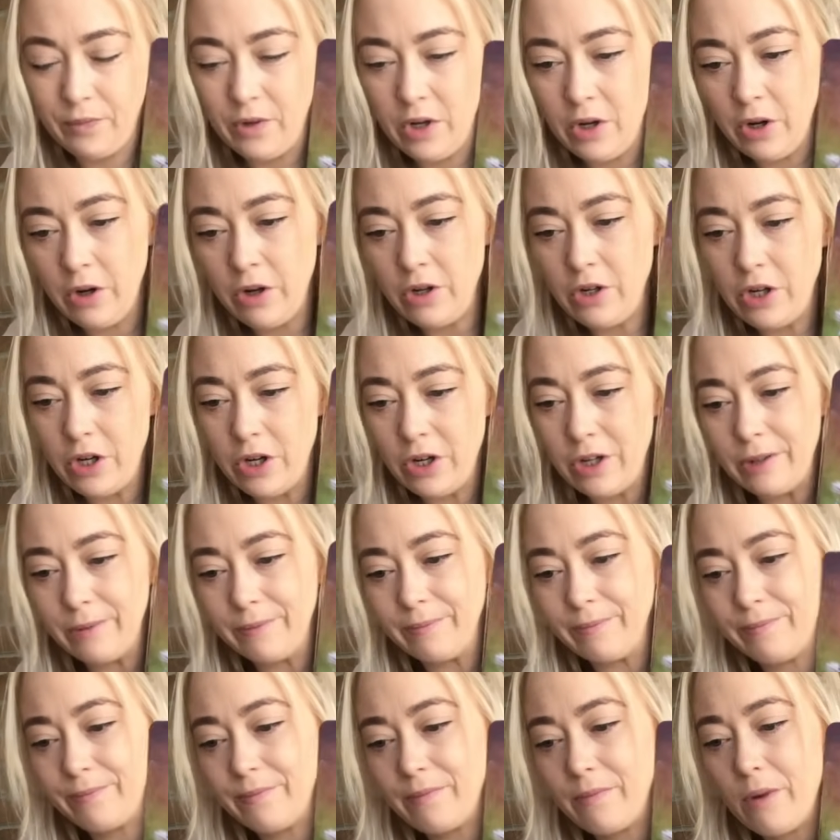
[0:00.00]
Who knew?
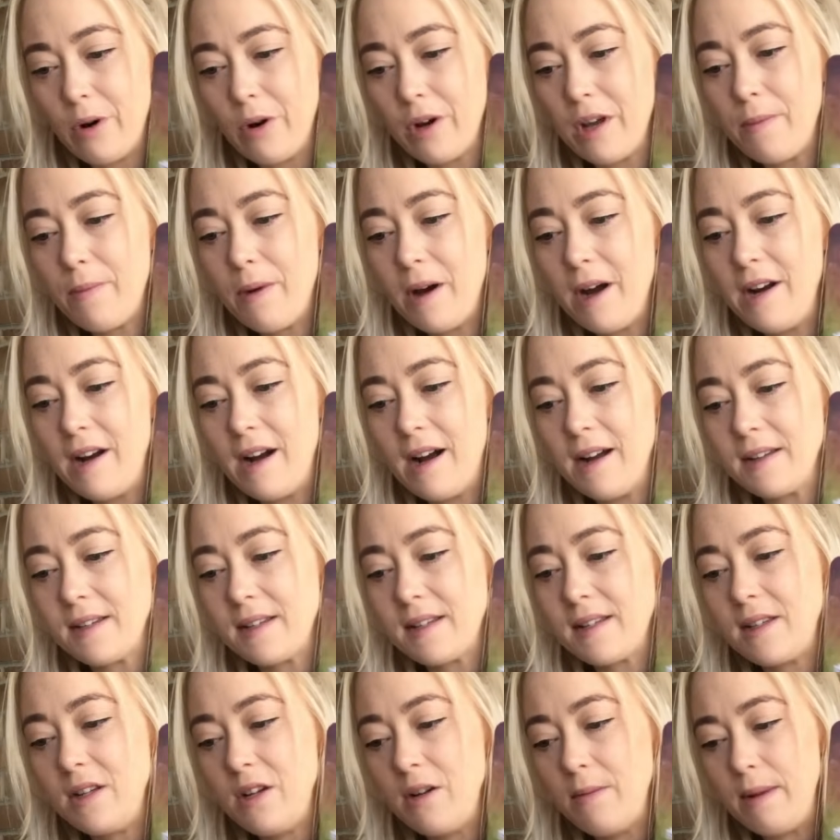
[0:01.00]
Porcupine
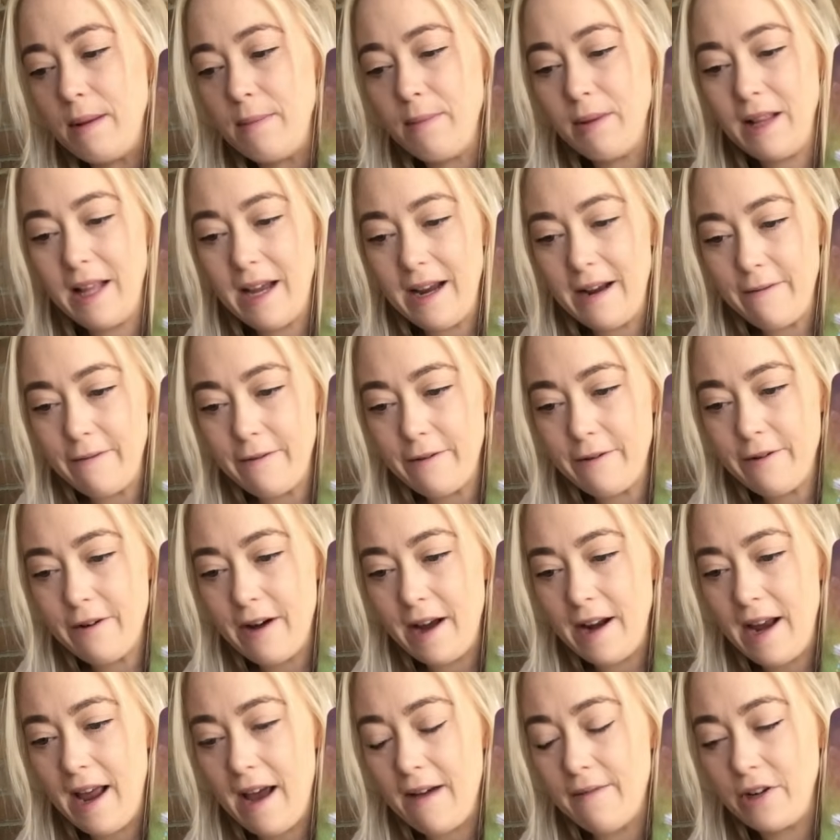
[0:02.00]
asks you to be playful
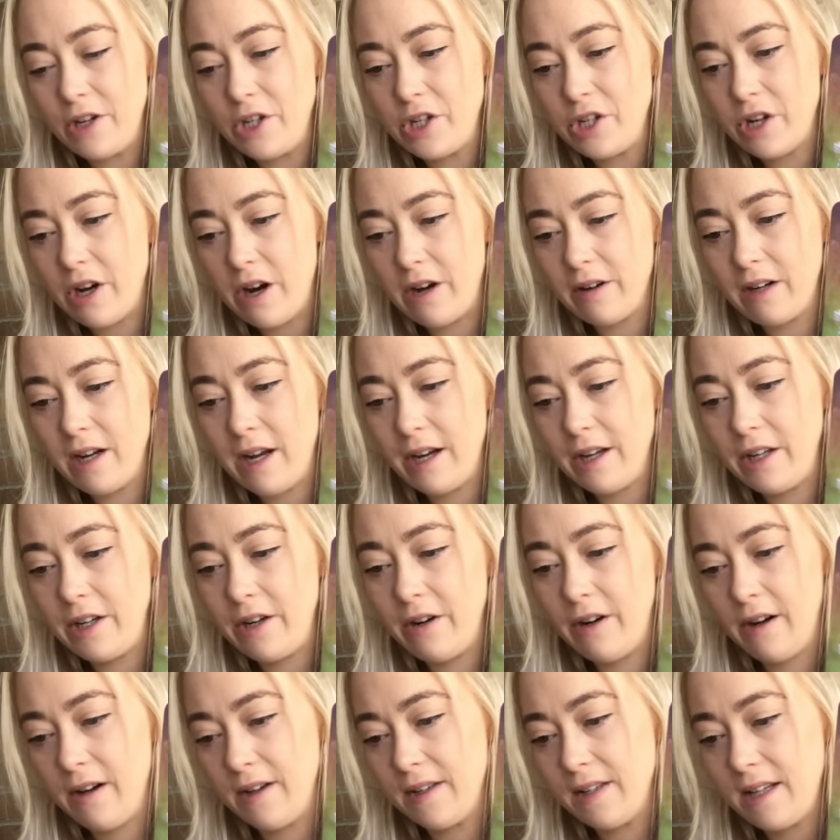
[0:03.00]
and have a childlike
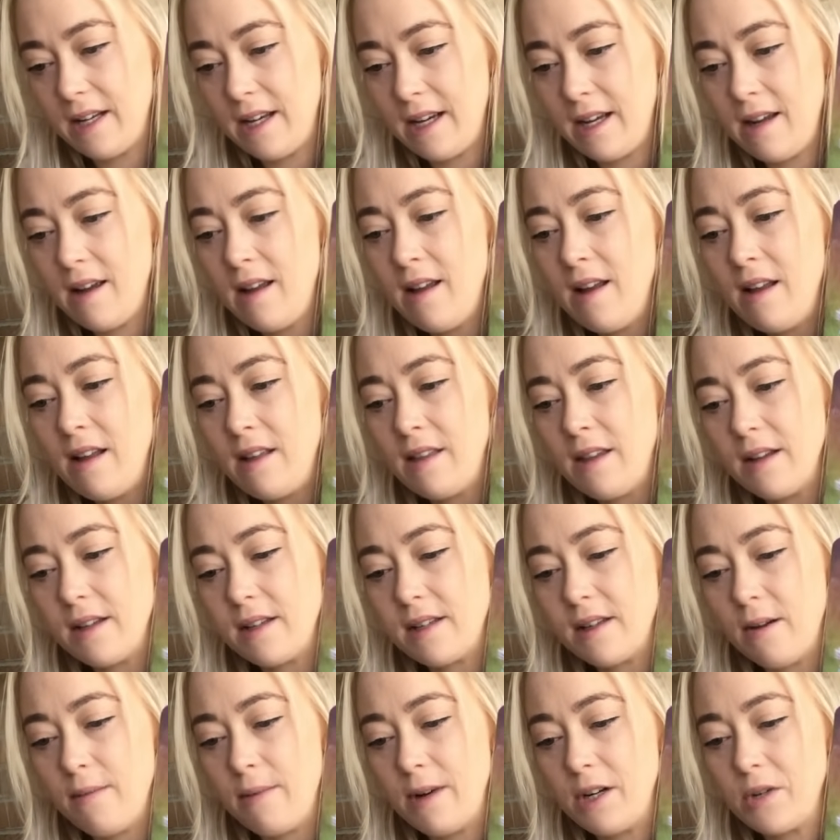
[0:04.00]
curiosity. There's
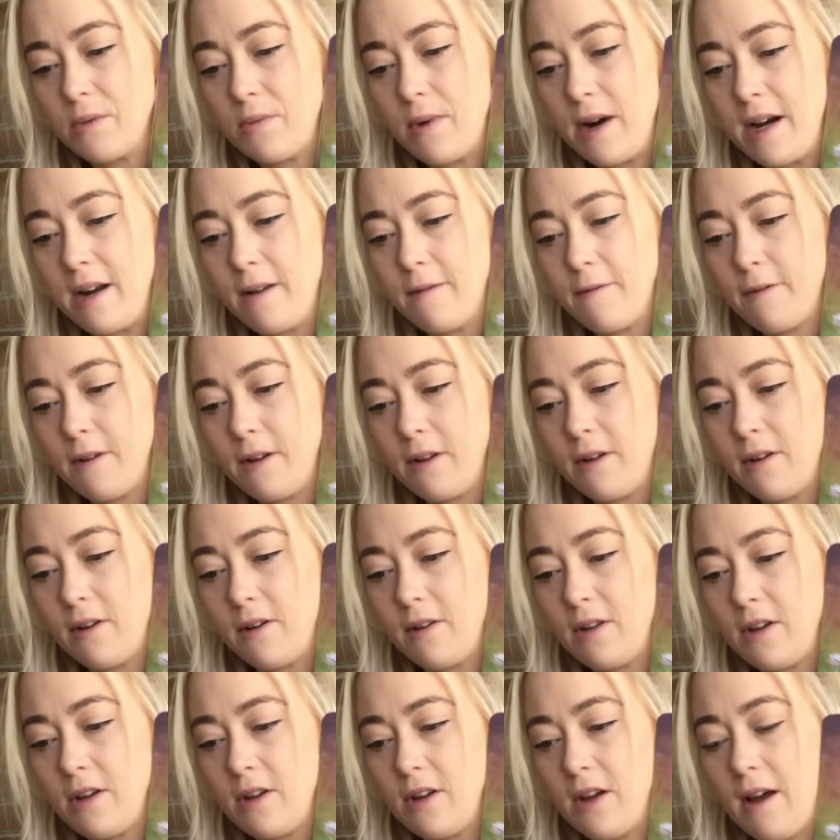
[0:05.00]
so much waiting for you
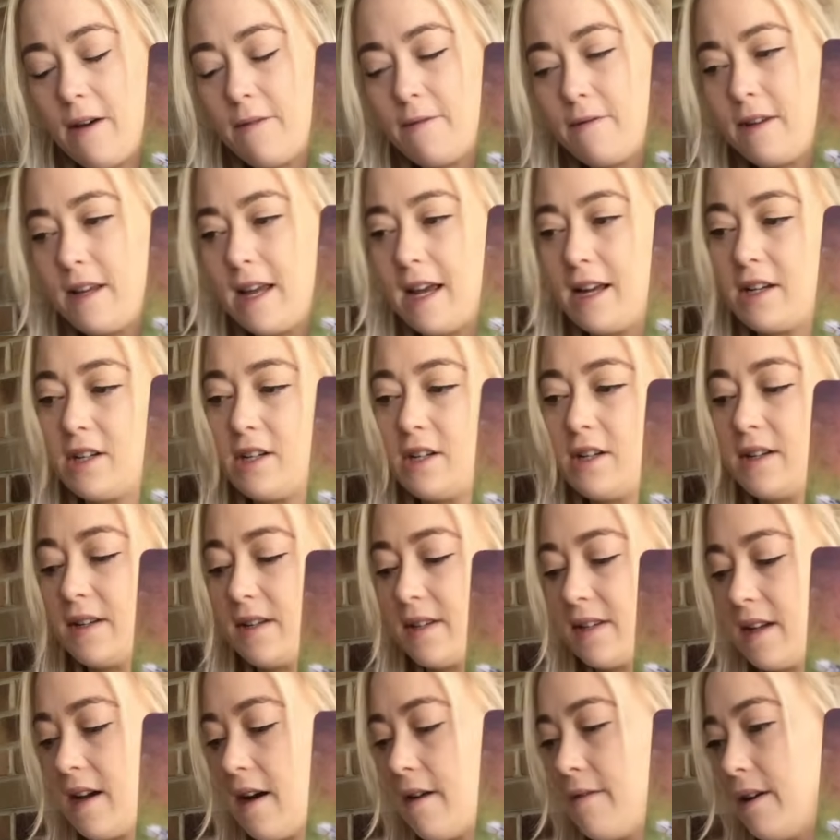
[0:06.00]
that you have yet to
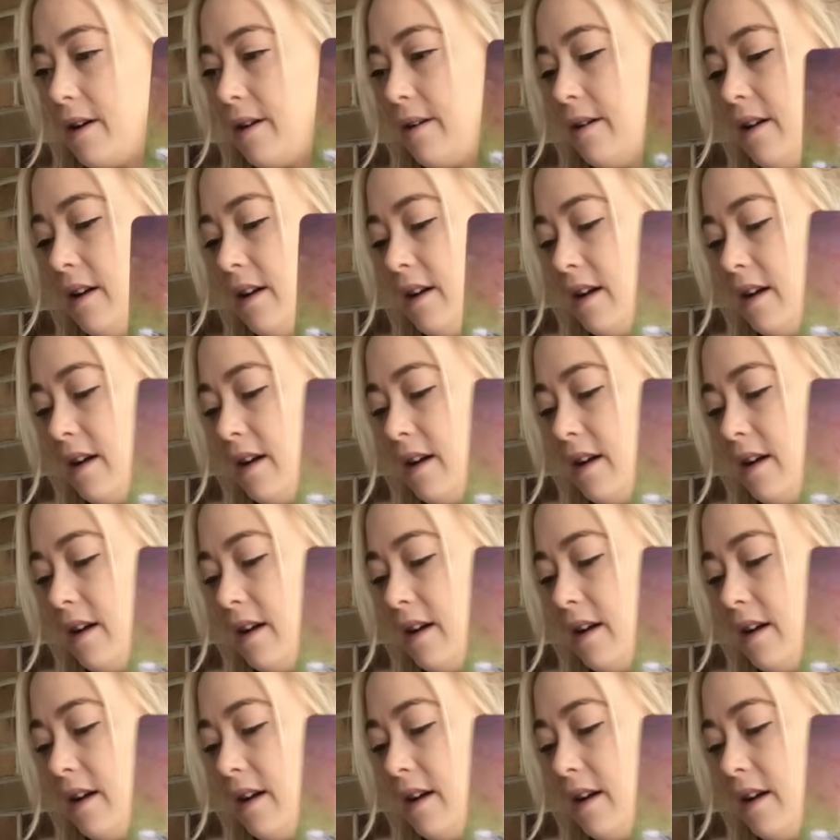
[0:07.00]
discover.